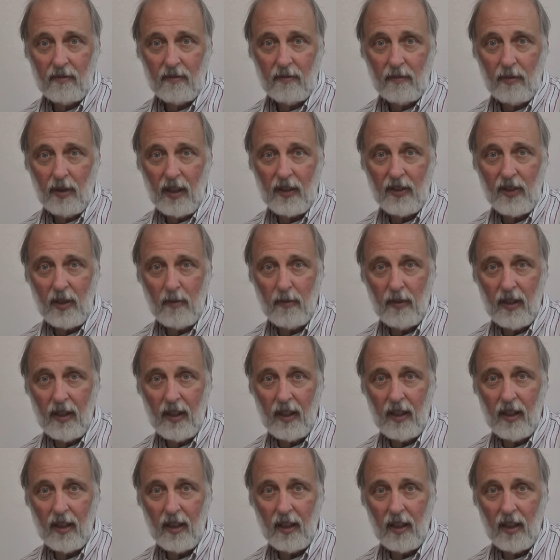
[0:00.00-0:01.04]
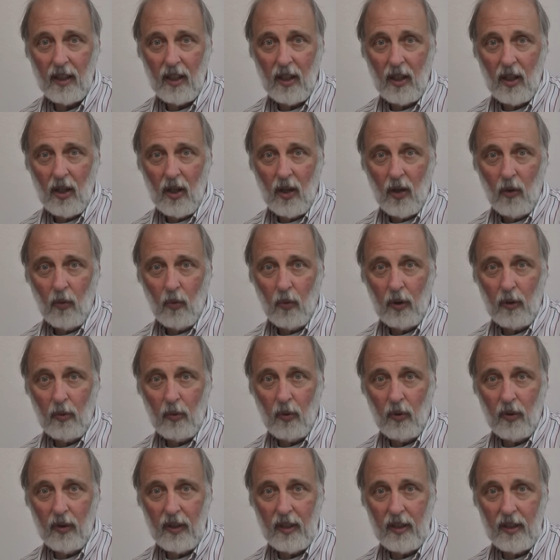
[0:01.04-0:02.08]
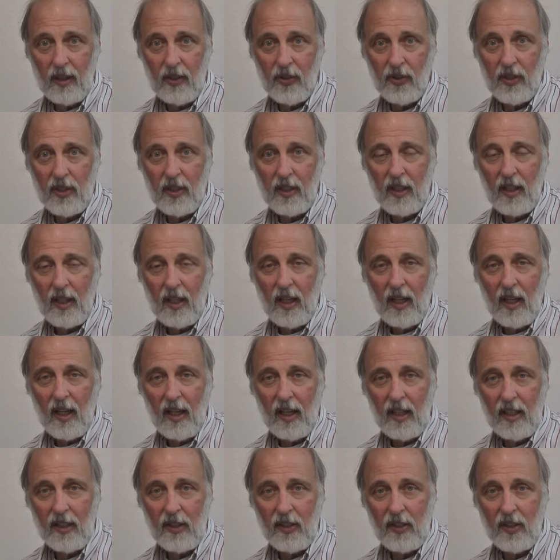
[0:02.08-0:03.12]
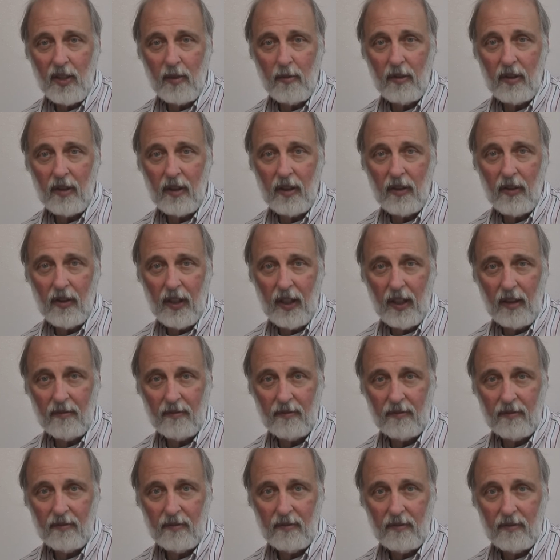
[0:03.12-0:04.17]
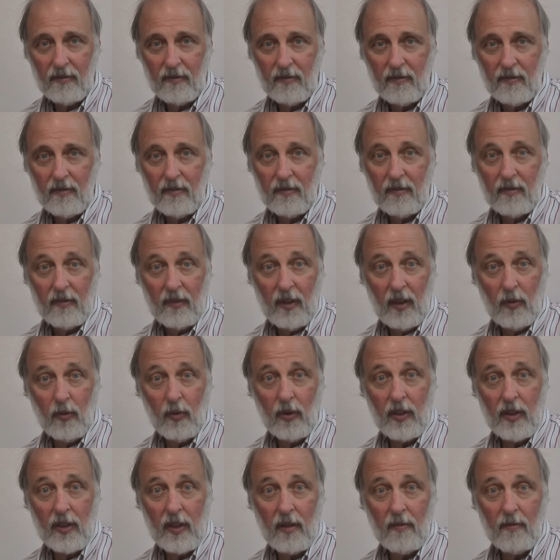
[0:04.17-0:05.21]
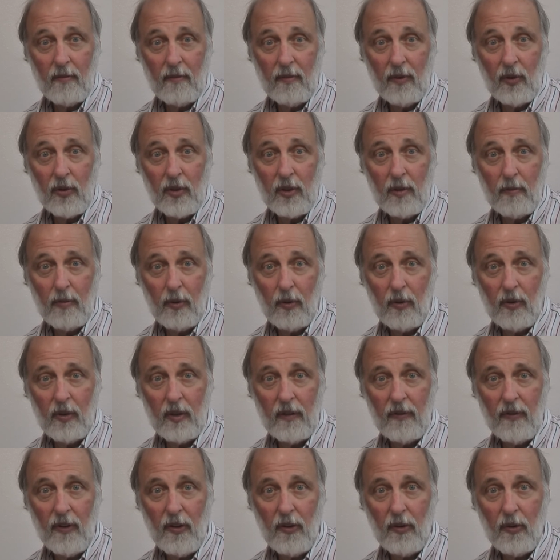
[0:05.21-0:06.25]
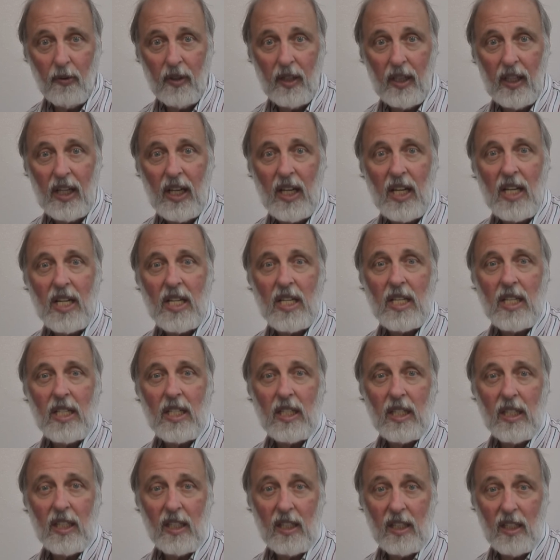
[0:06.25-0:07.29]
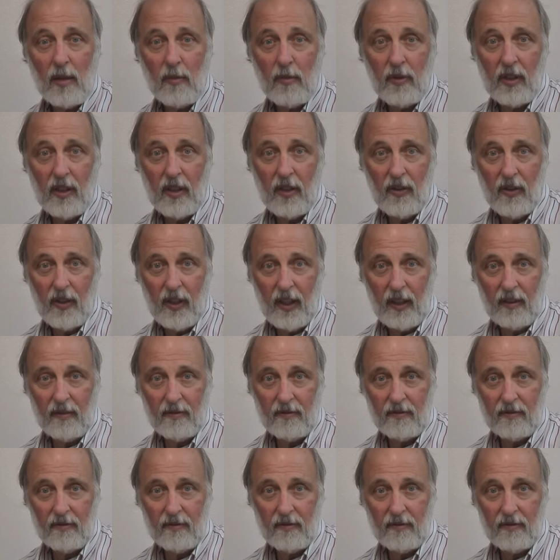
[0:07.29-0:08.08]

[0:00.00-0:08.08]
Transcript: Proximity, rewardingness, and similarity. And what's the most important of the three? Similarity.